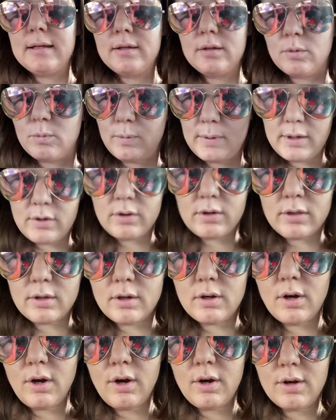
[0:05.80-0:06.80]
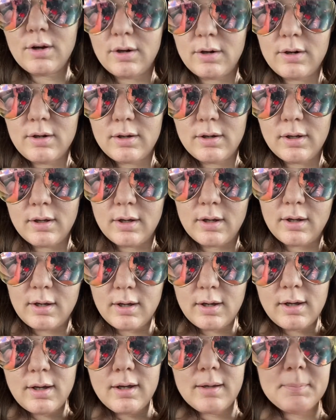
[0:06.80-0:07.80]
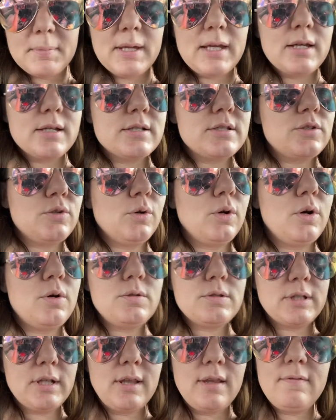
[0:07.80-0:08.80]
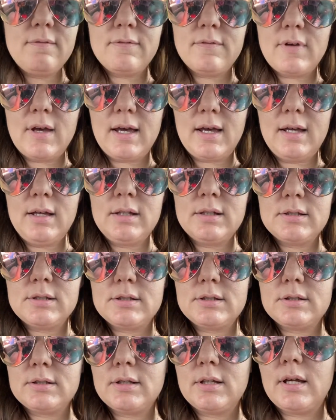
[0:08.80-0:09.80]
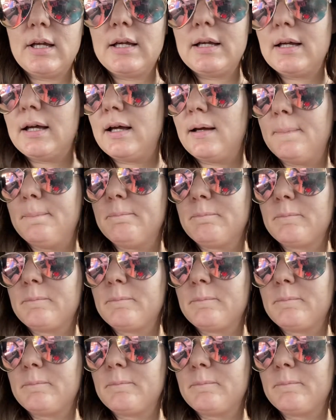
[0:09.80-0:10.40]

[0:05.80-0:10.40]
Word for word: we are in the car because Zuko's at the vet um,